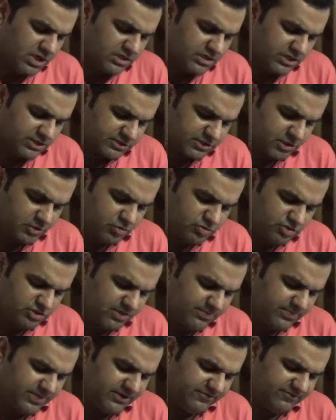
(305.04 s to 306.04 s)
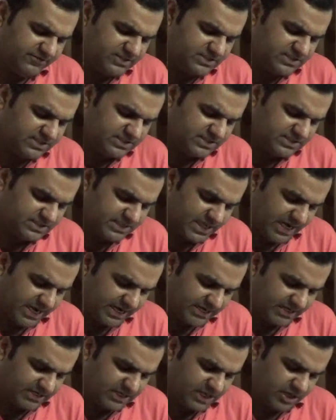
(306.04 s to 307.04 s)
The solution main feature is
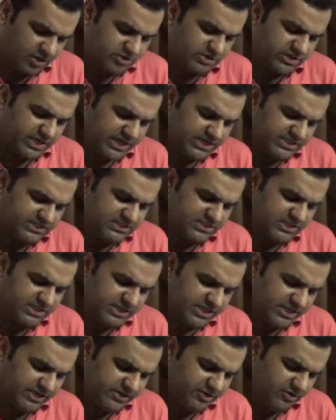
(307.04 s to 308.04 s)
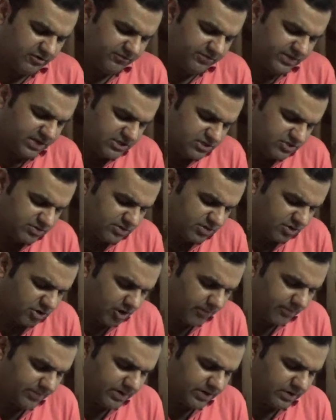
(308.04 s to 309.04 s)
that the authorized signatory of each of the
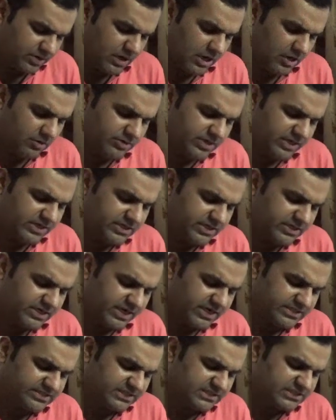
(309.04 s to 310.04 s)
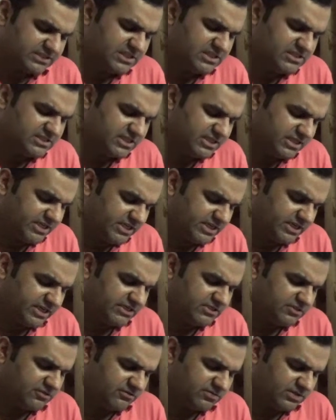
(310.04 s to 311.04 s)
corporate account and the transactional
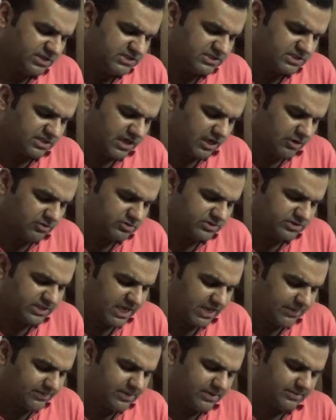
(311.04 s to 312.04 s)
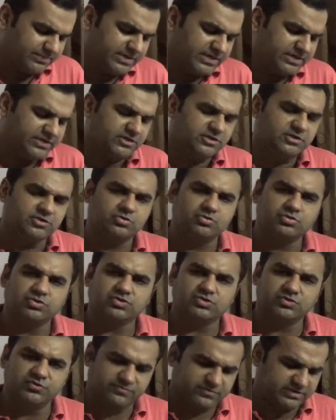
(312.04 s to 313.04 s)
signatories of these accounts can be updated through
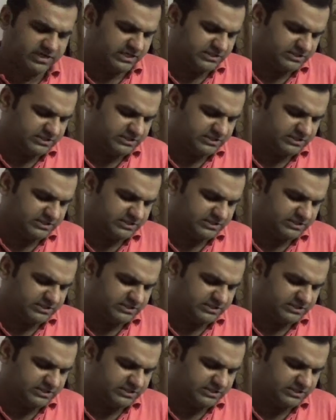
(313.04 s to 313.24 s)
SWIFT